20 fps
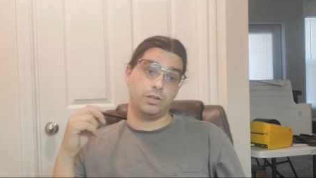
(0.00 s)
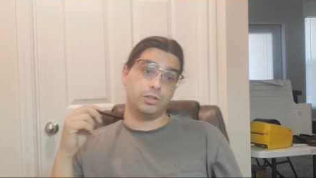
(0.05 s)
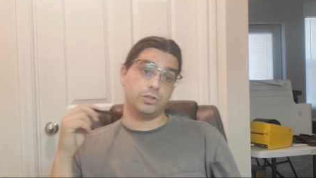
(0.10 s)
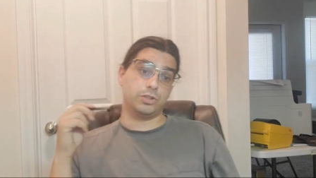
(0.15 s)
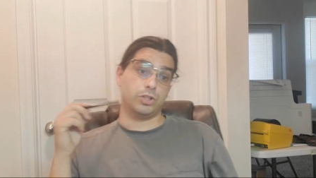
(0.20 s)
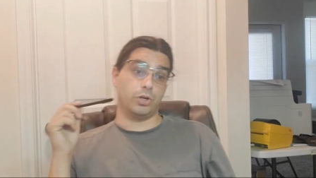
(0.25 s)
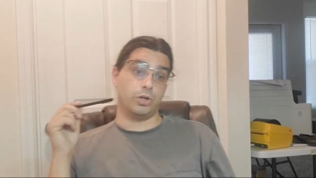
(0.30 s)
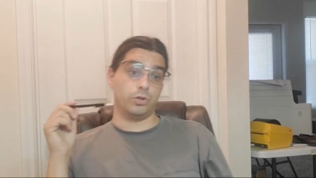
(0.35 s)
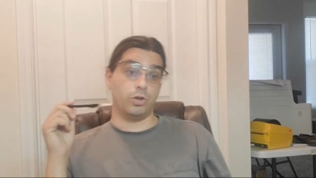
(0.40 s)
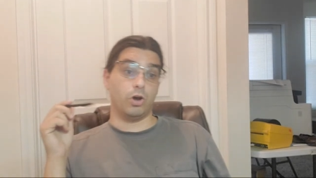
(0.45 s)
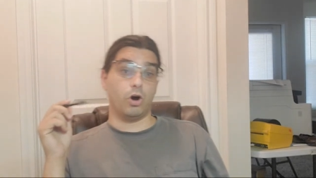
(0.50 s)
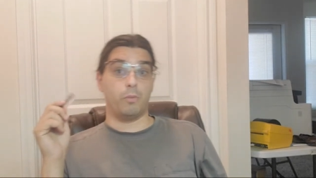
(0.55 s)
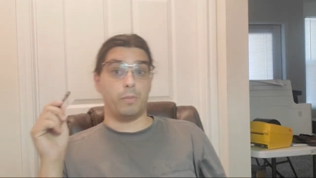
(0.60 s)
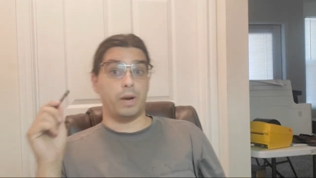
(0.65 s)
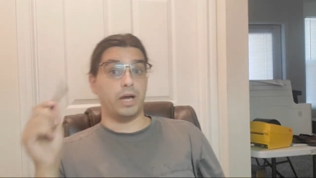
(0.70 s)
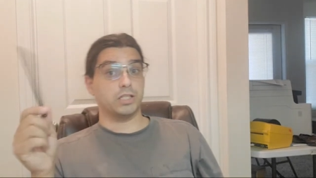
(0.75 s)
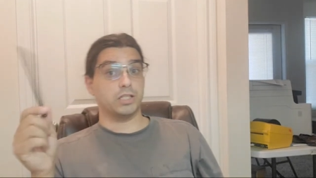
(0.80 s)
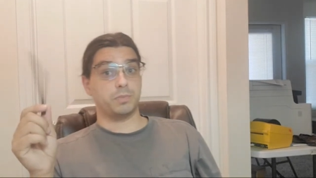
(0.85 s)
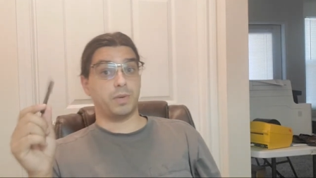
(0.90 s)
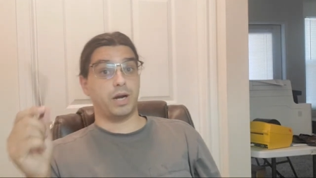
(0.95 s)
So, y'all,
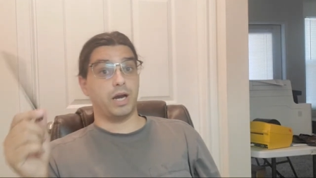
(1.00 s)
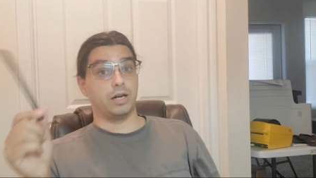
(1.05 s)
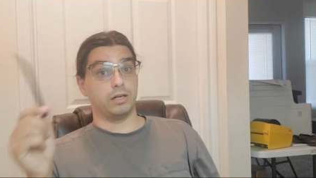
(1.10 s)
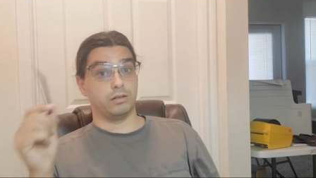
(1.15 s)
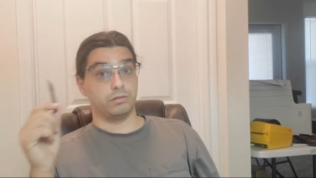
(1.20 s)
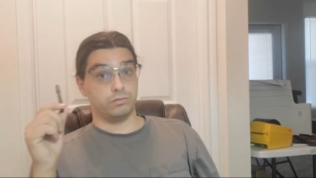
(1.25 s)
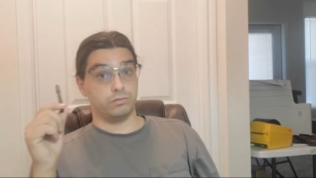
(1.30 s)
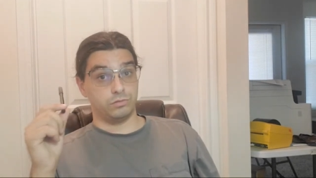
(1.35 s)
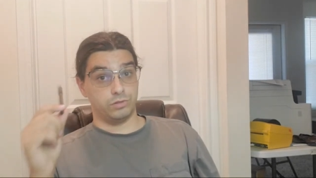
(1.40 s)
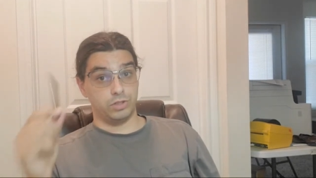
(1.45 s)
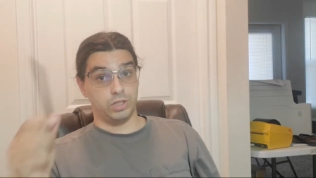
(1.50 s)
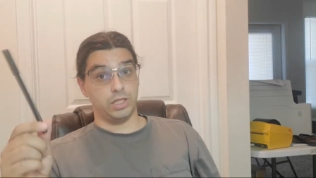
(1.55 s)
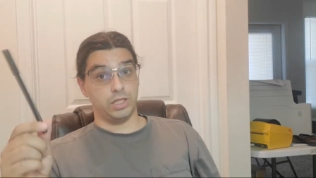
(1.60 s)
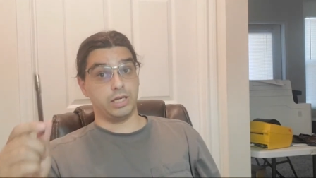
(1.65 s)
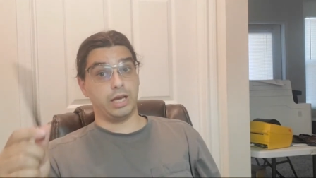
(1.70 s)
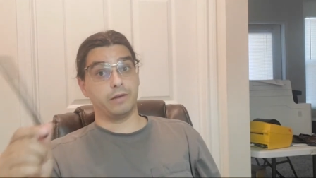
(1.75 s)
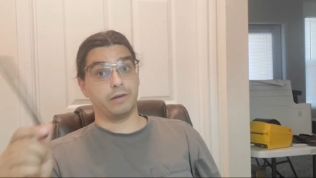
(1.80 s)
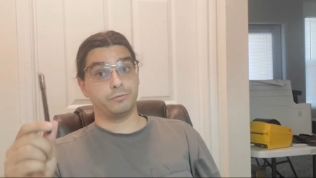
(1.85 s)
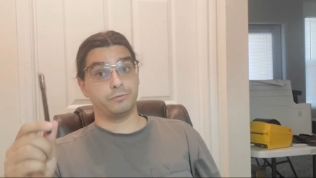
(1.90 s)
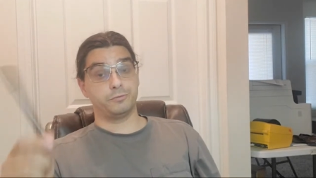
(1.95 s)
my spine really
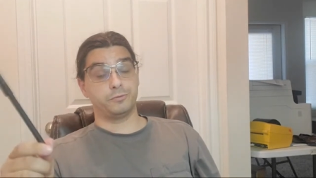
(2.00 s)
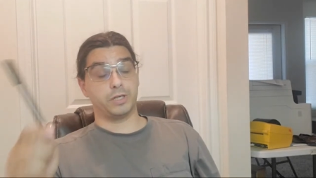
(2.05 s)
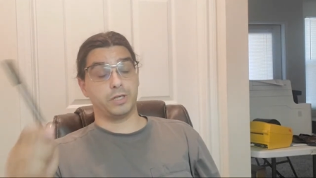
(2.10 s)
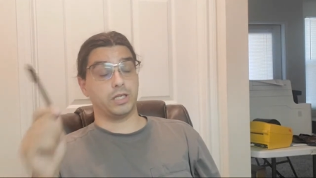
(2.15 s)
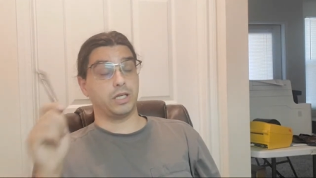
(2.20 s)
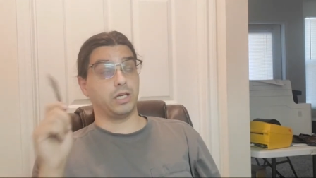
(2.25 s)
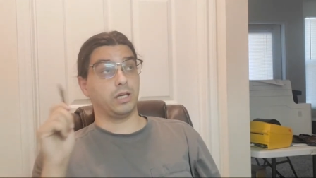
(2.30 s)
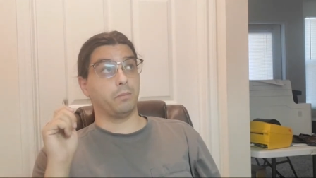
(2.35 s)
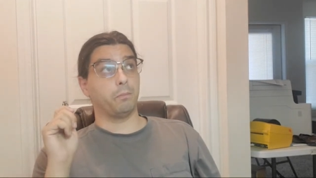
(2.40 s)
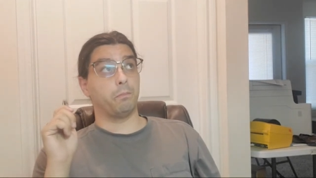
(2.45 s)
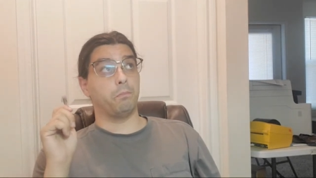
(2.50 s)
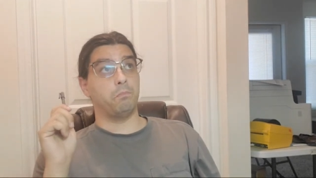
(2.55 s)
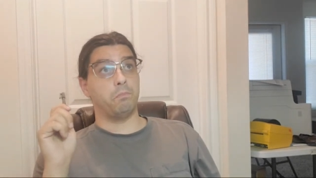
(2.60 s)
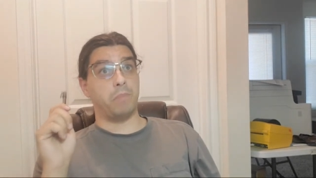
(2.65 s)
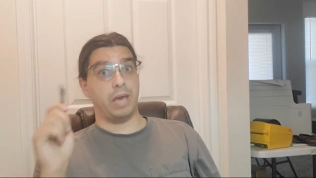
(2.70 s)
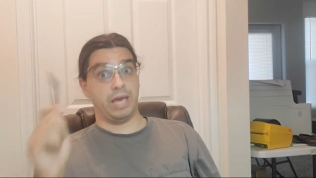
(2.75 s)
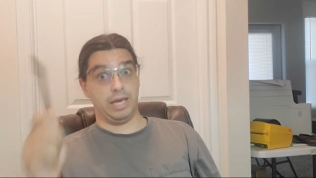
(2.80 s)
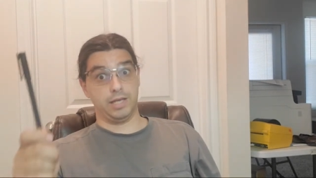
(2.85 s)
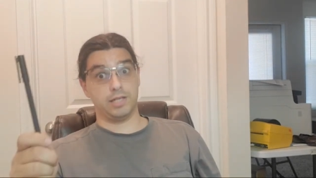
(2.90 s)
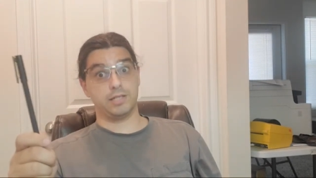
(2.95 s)
got fucking
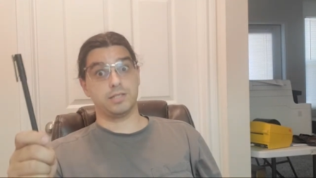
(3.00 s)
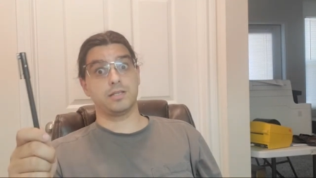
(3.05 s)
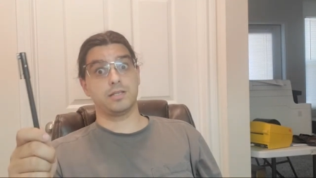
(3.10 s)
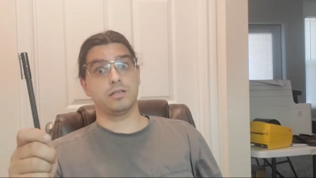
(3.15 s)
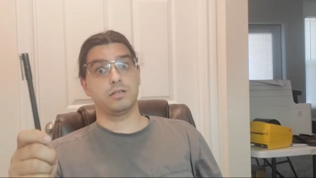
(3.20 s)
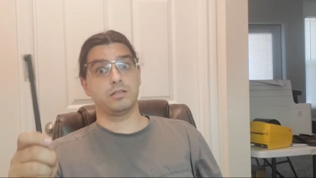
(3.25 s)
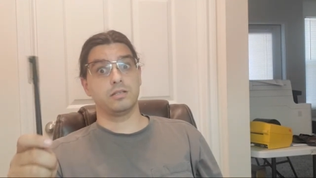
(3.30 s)
baked.